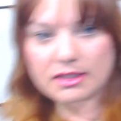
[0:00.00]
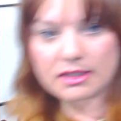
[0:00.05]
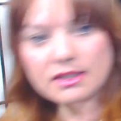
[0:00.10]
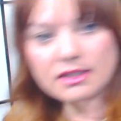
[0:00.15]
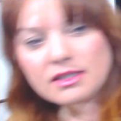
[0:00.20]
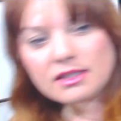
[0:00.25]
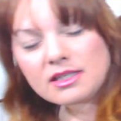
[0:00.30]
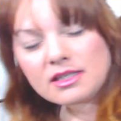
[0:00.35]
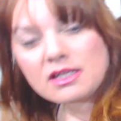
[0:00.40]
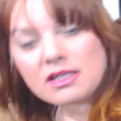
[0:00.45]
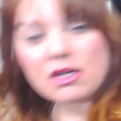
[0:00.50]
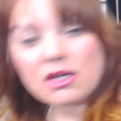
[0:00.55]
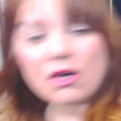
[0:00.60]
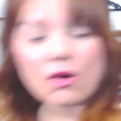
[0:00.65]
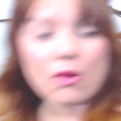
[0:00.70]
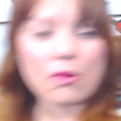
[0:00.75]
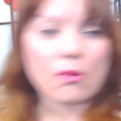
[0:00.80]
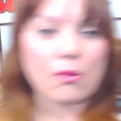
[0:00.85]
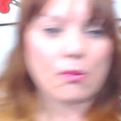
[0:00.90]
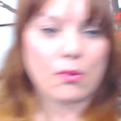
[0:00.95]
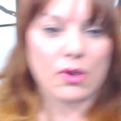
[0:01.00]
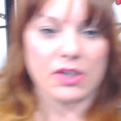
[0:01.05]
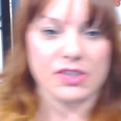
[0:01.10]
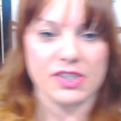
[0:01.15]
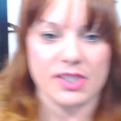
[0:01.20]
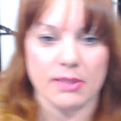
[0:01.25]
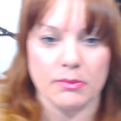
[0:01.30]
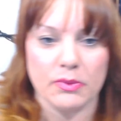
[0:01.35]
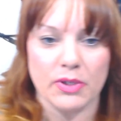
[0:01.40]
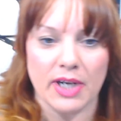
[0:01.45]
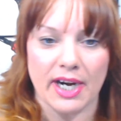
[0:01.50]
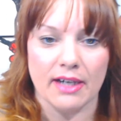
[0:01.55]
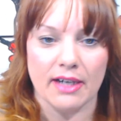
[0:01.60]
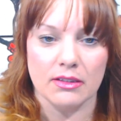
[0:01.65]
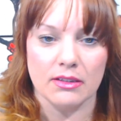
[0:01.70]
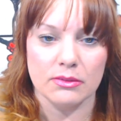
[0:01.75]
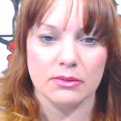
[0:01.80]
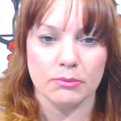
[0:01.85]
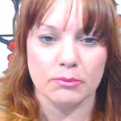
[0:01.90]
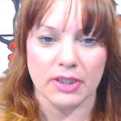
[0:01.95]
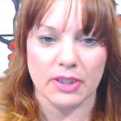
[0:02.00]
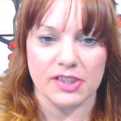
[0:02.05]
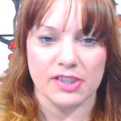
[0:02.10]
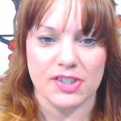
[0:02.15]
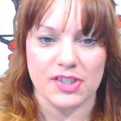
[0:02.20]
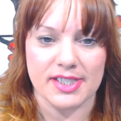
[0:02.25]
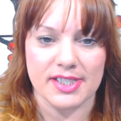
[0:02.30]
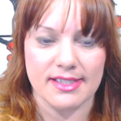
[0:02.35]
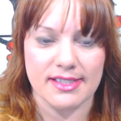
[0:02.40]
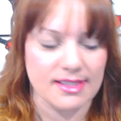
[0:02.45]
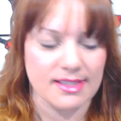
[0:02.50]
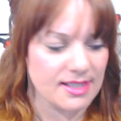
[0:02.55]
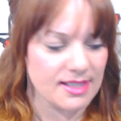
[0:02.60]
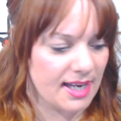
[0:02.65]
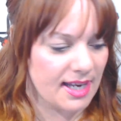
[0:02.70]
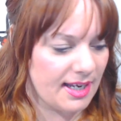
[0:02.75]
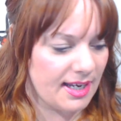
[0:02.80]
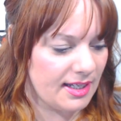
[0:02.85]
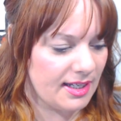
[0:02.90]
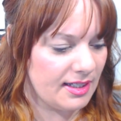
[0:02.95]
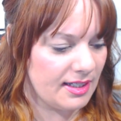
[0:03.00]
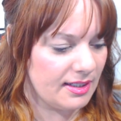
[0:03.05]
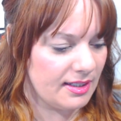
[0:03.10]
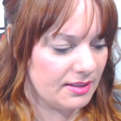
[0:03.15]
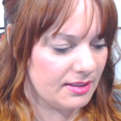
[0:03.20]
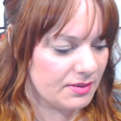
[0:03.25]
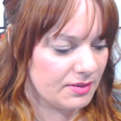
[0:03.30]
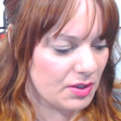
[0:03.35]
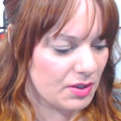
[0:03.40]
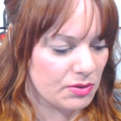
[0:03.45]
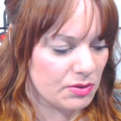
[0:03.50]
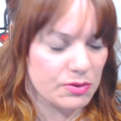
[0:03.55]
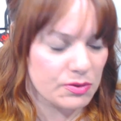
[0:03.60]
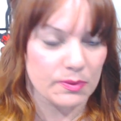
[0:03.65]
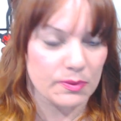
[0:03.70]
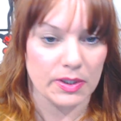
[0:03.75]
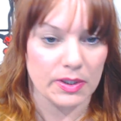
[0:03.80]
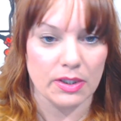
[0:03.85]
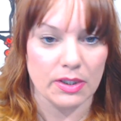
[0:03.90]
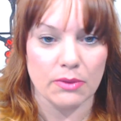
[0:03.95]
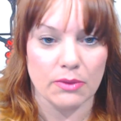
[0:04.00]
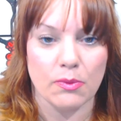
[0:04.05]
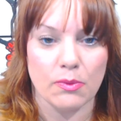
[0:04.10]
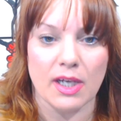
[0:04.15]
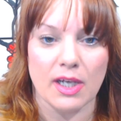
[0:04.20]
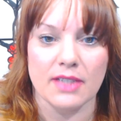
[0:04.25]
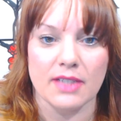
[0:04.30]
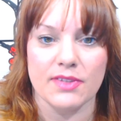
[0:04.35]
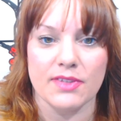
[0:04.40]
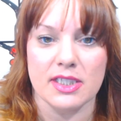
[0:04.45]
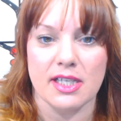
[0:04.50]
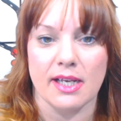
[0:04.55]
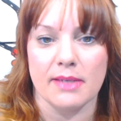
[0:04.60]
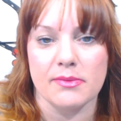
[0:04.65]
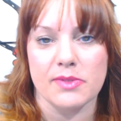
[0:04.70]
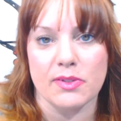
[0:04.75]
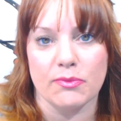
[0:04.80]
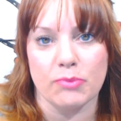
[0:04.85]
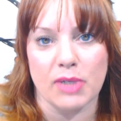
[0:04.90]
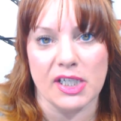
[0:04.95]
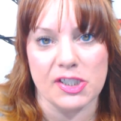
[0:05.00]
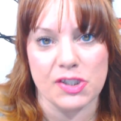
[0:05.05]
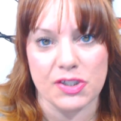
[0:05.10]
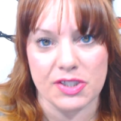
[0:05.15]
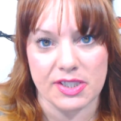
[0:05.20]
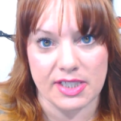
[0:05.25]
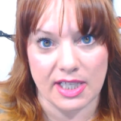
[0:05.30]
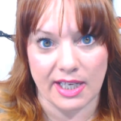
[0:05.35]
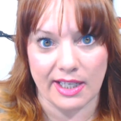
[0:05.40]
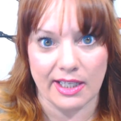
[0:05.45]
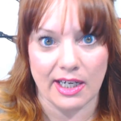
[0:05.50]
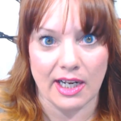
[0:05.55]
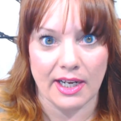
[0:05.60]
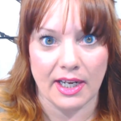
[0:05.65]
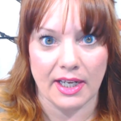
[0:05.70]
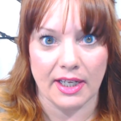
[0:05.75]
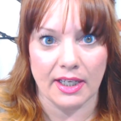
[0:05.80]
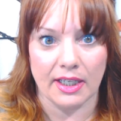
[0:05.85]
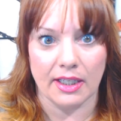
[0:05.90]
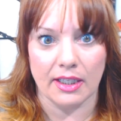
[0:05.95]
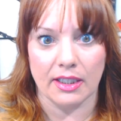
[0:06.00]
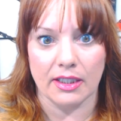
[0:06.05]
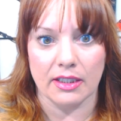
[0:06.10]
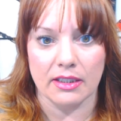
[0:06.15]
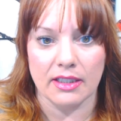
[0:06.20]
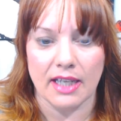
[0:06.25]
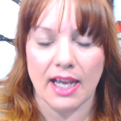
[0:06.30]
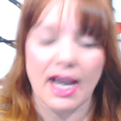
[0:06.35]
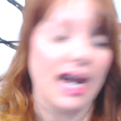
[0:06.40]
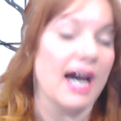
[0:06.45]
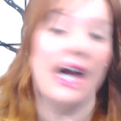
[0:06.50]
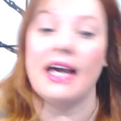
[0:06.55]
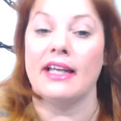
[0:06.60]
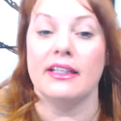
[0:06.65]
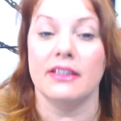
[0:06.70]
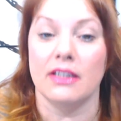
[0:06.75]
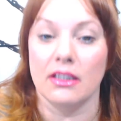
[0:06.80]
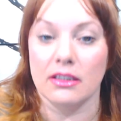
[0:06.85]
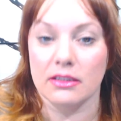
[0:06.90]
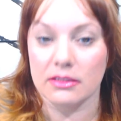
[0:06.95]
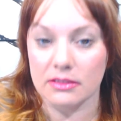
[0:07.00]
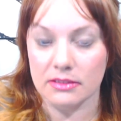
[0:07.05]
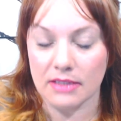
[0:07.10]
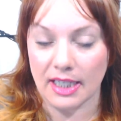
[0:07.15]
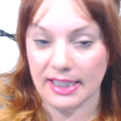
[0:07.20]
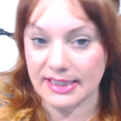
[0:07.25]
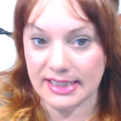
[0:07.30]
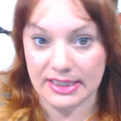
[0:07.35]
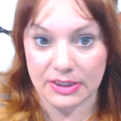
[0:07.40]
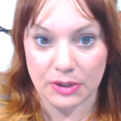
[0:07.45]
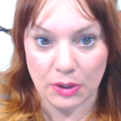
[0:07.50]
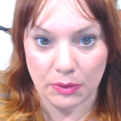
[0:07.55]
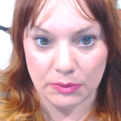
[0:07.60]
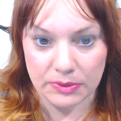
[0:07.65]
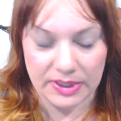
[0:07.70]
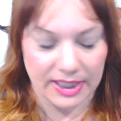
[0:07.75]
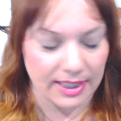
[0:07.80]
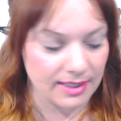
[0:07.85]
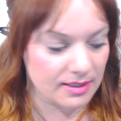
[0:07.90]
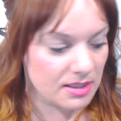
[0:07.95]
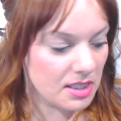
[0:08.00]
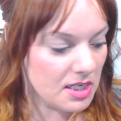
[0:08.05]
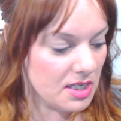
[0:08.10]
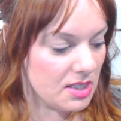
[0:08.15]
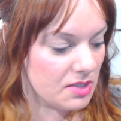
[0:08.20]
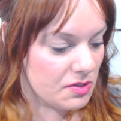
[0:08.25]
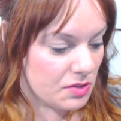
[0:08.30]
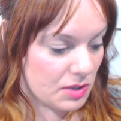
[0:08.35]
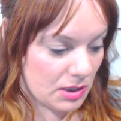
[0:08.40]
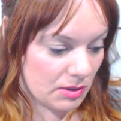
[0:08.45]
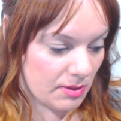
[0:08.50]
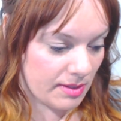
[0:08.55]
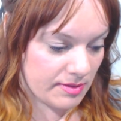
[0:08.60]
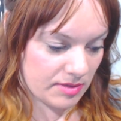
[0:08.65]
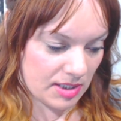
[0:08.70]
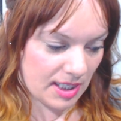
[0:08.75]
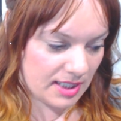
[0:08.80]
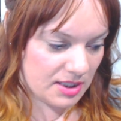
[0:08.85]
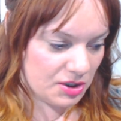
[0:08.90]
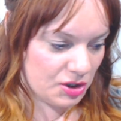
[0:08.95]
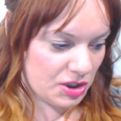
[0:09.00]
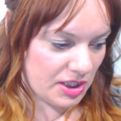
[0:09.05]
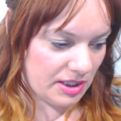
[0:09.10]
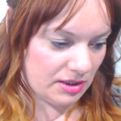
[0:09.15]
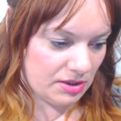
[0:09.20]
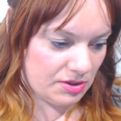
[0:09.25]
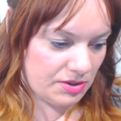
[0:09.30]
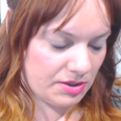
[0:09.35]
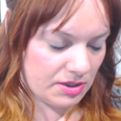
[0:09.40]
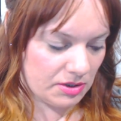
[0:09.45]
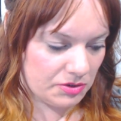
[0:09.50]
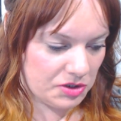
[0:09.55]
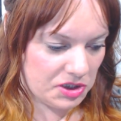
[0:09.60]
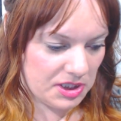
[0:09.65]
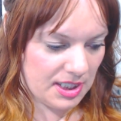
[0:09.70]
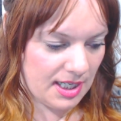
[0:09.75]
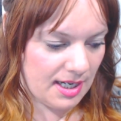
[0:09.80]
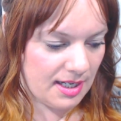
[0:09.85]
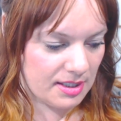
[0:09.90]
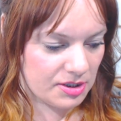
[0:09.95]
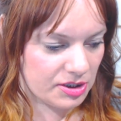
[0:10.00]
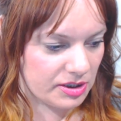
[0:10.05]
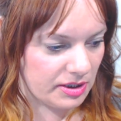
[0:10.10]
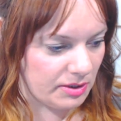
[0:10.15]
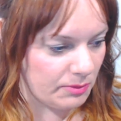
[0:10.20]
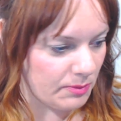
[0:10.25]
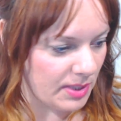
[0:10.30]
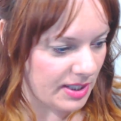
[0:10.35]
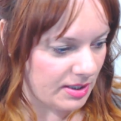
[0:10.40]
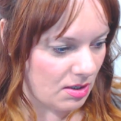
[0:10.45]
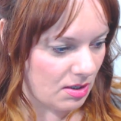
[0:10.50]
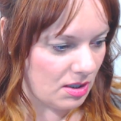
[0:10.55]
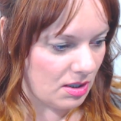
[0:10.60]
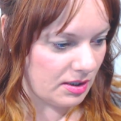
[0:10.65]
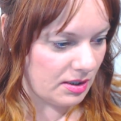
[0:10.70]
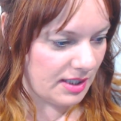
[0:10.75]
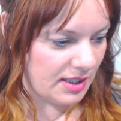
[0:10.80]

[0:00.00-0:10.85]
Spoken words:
a minute, were some crown brushes, and those were one of the types of brushes that I didn't own yet. So I was kind of jealous. So she actually went